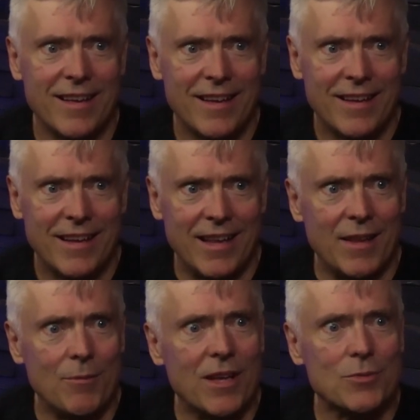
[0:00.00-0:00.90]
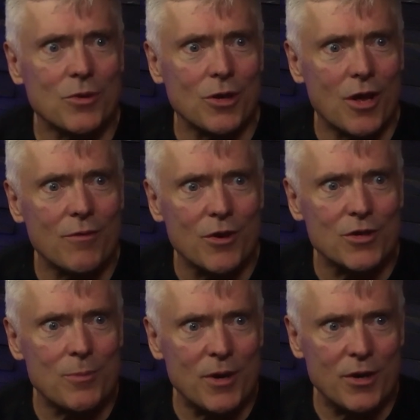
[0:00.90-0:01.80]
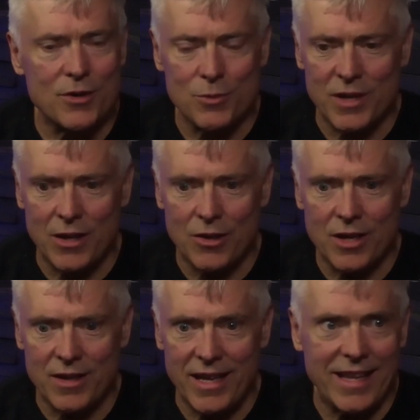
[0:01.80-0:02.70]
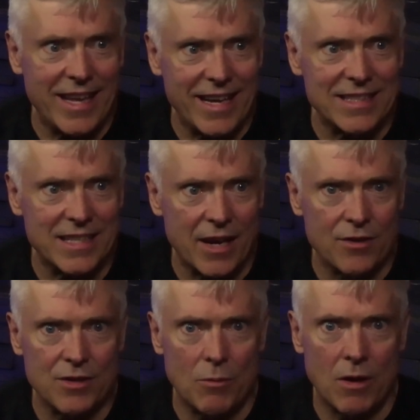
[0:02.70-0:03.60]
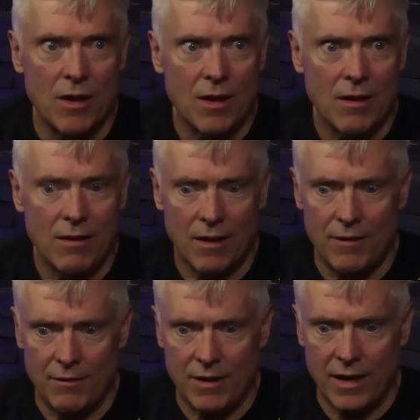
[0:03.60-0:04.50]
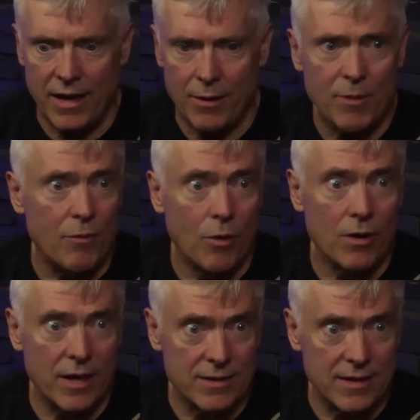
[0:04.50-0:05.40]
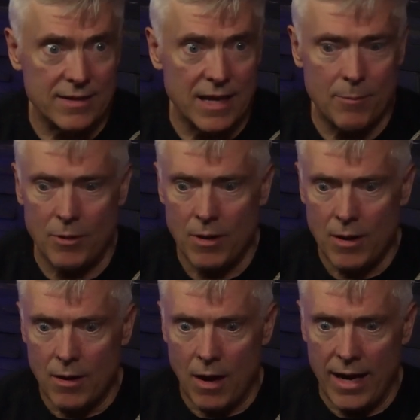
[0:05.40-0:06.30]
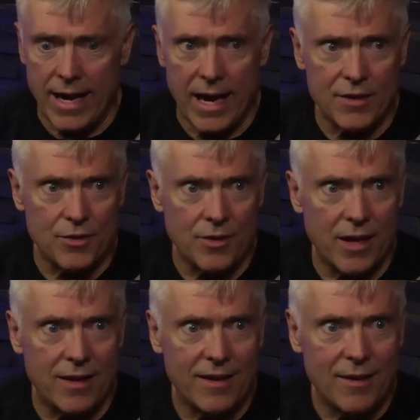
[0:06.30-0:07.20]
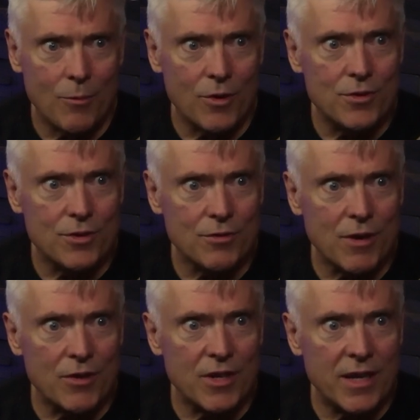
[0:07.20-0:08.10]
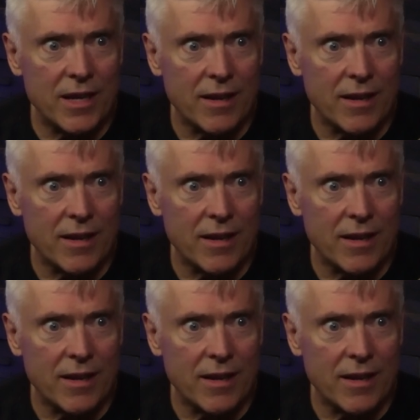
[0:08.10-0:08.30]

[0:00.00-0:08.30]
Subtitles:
And then that's where a lot of entrepreneurs, when they look and they get scared and say, well, I've never cut hair before, as an example, I can't do that. Where you turned around and you did it.